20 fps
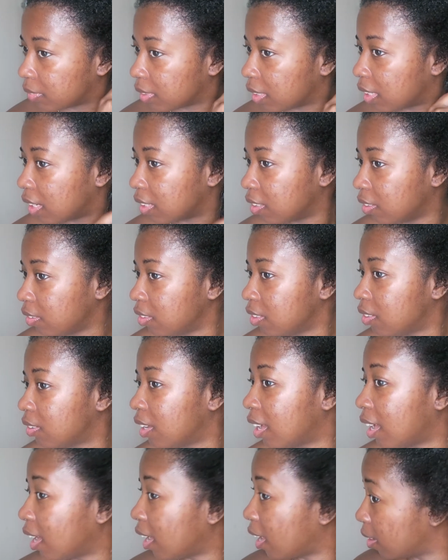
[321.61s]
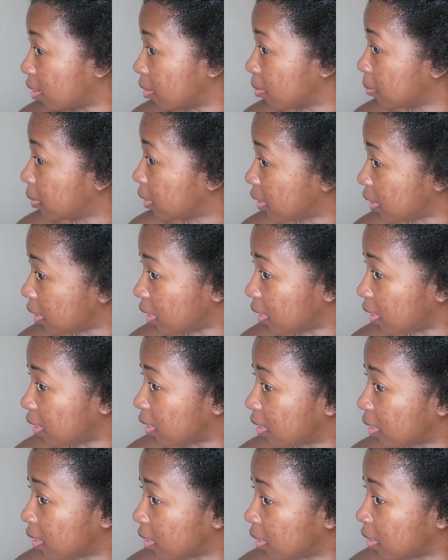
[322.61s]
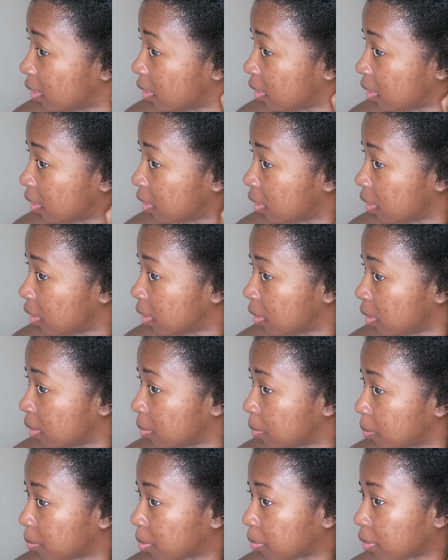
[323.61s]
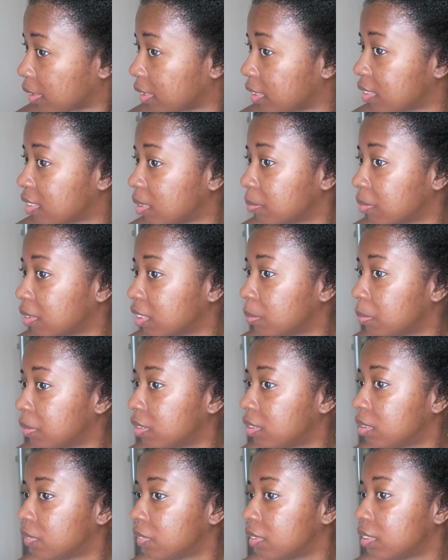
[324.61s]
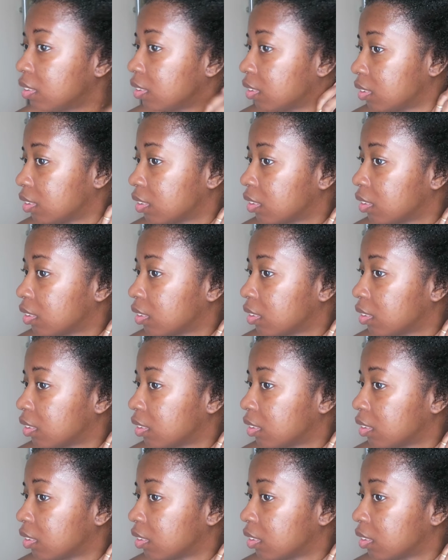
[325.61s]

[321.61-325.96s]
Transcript: And I don't know how many braids I'm gonna be doing,